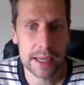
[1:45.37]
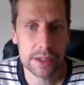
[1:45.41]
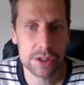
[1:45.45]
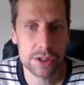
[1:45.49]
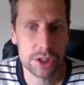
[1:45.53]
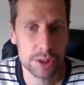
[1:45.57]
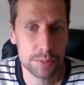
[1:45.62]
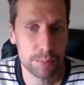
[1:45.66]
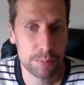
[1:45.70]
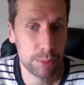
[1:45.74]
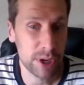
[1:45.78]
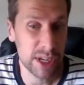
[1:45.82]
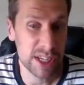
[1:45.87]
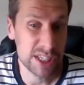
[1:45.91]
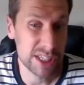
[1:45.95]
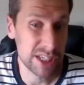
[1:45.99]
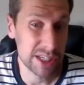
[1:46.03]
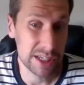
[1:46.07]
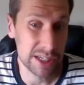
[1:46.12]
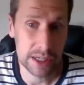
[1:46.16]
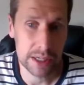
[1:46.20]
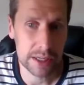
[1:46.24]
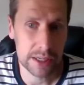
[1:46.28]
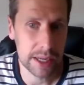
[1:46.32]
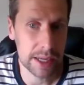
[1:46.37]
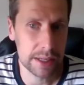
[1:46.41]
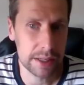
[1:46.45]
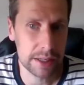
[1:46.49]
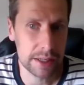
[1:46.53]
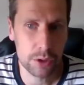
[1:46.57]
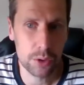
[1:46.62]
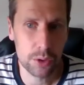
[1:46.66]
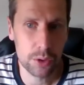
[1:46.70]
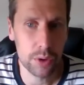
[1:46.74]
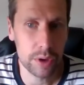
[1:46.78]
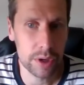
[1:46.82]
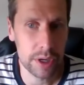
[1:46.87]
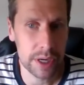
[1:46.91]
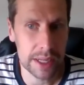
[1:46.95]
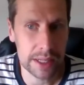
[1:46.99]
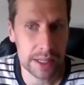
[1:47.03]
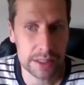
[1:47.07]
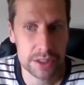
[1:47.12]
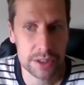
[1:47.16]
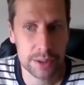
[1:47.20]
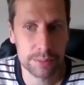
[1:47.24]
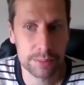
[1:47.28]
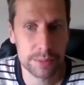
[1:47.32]
just preaching and
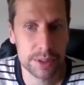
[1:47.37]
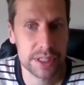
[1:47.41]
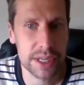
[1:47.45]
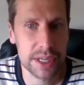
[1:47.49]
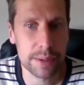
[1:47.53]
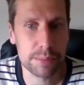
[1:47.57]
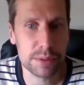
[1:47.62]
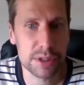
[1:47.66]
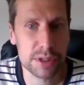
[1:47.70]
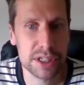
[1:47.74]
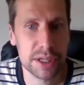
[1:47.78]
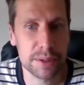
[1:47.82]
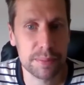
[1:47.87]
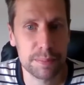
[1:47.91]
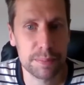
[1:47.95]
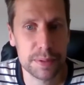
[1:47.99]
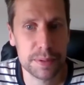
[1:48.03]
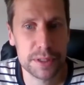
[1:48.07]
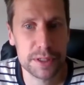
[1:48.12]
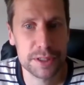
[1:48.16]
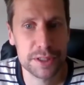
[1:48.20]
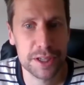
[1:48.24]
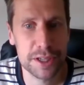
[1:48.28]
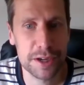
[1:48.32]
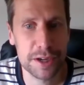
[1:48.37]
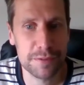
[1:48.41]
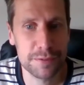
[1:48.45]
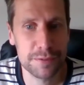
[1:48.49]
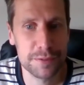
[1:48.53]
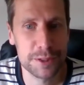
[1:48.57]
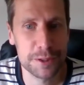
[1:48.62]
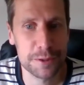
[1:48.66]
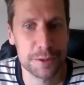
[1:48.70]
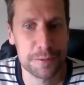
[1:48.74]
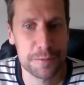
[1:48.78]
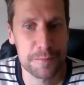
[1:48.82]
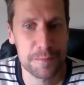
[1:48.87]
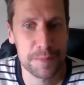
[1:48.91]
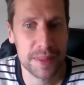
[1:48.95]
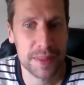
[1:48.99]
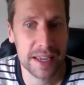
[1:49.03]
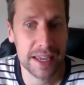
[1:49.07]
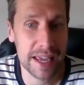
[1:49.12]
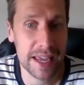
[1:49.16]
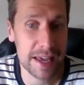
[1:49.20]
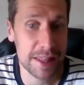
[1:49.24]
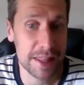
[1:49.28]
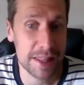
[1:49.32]
coordinating some discipleship stuff. So
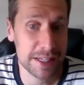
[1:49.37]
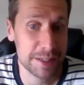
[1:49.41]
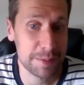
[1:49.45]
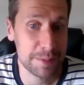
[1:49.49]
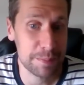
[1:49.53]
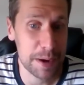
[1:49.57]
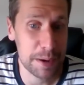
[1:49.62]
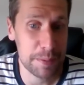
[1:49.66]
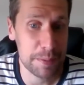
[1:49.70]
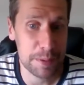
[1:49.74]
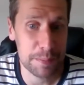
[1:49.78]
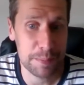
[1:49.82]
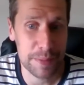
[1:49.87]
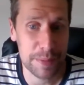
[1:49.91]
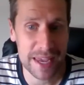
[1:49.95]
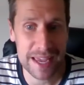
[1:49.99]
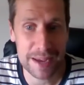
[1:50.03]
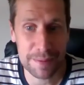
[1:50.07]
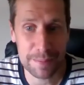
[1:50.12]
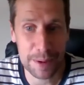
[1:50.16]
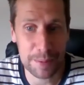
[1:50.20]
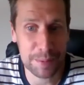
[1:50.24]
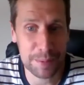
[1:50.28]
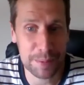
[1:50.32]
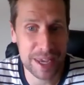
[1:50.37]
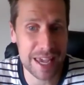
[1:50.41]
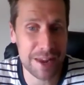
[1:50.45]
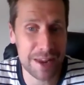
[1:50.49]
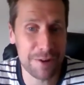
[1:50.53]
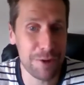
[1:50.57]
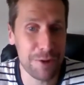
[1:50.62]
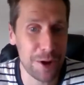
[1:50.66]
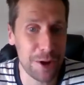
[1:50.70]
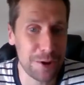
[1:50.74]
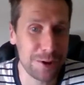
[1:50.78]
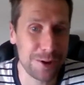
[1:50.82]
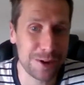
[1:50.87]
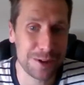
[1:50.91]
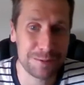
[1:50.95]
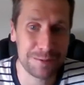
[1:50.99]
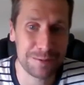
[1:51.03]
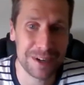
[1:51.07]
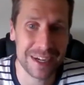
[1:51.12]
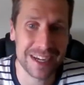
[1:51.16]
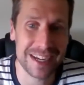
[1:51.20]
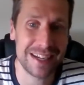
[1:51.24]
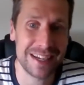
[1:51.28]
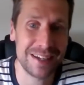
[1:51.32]
yeah, that's a bit about me. I'm a keen runner as
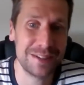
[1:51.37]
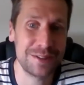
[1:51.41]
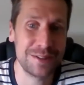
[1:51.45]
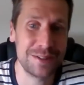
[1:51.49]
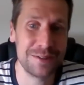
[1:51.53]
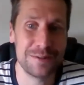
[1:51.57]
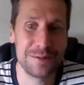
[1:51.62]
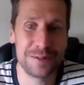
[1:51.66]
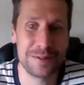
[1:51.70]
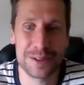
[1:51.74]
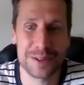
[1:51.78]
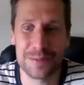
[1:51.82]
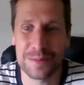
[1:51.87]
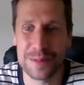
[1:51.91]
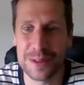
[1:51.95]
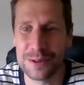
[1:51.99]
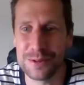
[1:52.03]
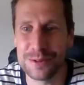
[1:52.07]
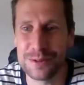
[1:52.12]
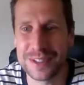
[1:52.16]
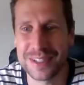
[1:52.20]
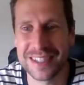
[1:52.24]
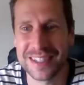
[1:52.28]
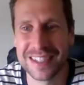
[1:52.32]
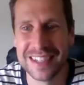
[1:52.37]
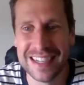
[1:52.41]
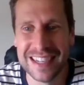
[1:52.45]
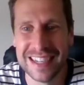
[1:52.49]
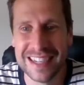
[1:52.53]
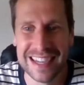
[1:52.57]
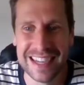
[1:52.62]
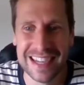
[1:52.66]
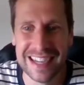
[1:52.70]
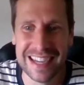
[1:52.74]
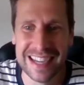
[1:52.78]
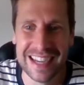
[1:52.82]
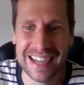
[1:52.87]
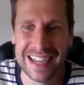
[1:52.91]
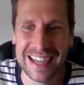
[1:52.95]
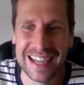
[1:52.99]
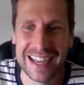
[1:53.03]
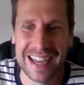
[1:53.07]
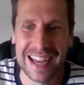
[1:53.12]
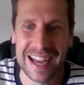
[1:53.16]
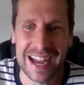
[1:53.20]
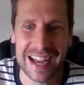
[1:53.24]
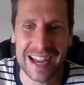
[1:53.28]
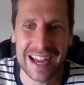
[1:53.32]
well. So some of those
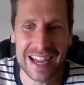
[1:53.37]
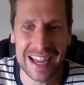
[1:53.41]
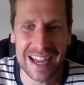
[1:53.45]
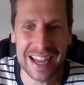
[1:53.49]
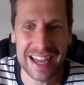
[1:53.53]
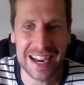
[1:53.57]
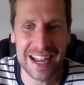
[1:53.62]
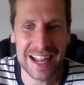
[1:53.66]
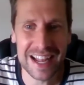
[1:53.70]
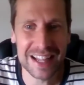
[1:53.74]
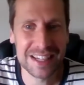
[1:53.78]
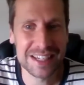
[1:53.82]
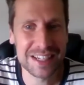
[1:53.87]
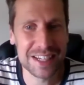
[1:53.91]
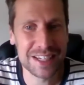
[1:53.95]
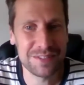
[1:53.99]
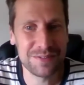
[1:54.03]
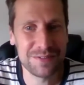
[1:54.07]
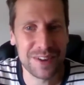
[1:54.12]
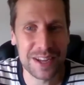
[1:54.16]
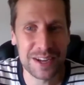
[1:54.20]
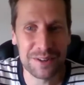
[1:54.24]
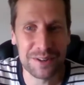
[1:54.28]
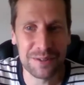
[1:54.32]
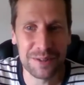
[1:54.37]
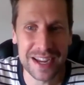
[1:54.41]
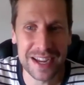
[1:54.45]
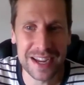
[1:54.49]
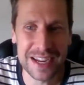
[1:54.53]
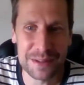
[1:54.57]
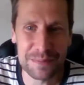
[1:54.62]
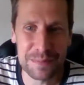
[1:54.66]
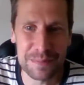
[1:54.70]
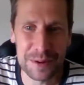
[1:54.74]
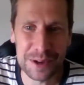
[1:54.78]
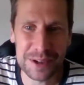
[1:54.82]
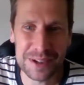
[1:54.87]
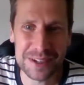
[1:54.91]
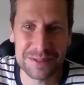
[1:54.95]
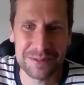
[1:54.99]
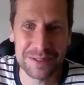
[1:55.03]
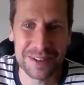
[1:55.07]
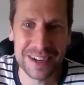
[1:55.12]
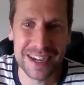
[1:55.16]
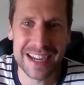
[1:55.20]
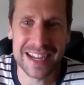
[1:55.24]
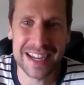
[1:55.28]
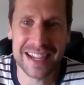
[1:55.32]
analogies find their way into the book as
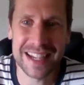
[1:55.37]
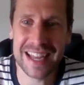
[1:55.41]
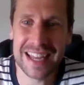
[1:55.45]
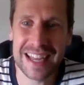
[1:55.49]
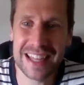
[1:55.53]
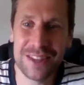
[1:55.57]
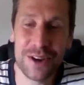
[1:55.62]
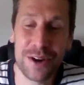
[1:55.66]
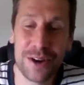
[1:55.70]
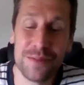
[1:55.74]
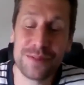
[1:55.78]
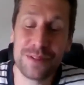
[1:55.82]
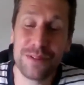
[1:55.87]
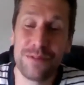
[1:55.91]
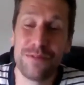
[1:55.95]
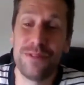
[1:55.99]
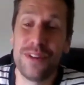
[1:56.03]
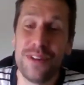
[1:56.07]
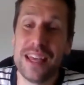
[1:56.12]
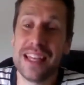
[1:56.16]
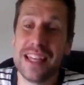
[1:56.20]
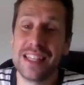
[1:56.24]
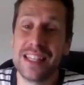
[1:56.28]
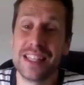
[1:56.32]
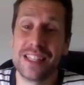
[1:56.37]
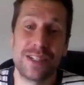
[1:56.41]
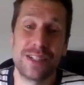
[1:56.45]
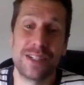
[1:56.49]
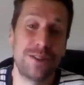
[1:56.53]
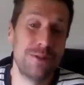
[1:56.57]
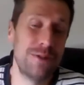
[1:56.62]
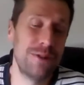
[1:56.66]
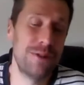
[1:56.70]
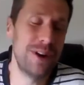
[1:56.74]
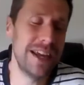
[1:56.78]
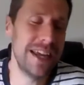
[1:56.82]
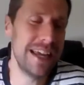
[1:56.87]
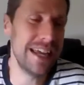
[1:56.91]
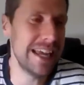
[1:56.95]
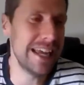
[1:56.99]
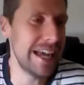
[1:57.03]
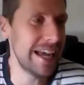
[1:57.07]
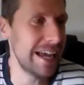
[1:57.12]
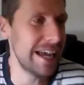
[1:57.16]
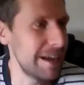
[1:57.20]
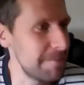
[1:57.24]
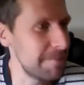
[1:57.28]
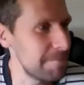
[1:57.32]
well. In terms of faith story,
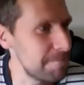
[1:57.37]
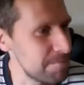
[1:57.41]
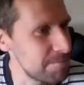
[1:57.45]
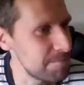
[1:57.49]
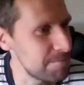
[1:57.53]
I